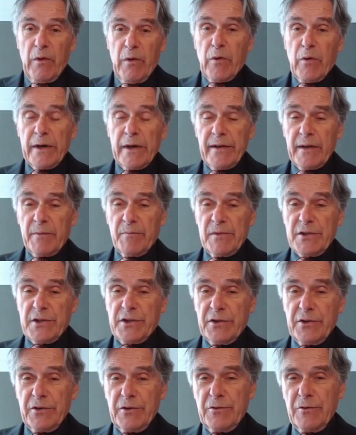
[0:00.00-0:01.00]
want them
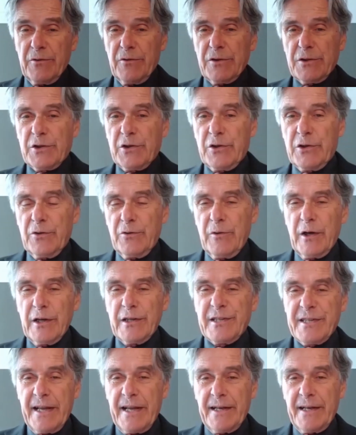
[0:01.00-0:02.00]
to
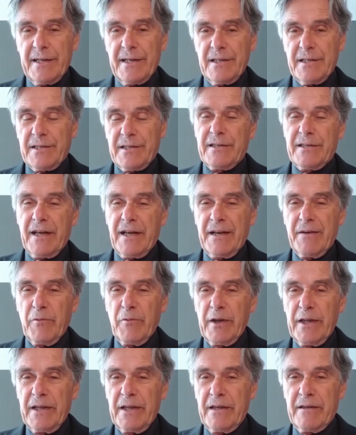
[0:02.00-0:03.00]
attend, and
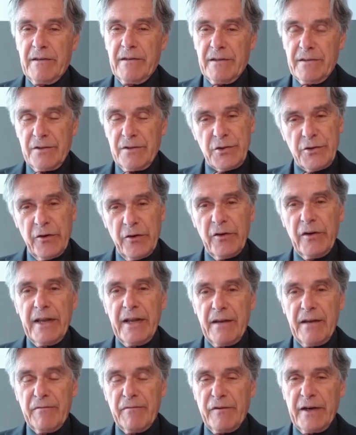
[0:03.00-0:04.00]
we
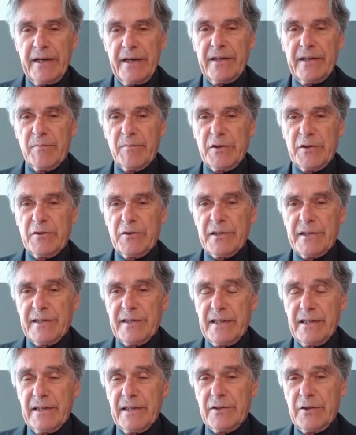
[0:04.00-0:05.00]
strongly invite them
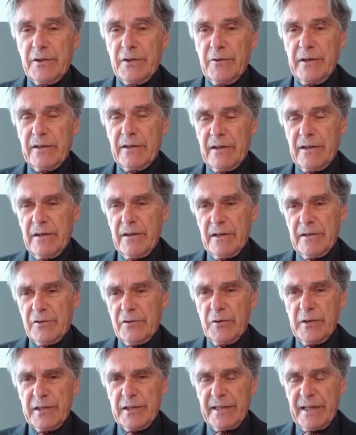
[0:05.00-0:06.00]

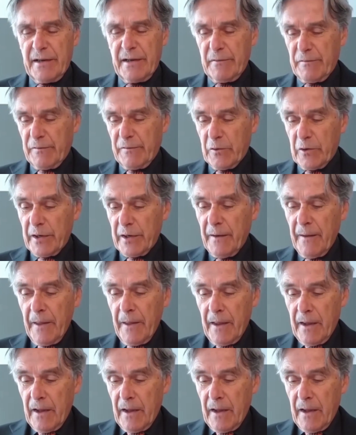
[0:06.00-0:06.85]
to attend for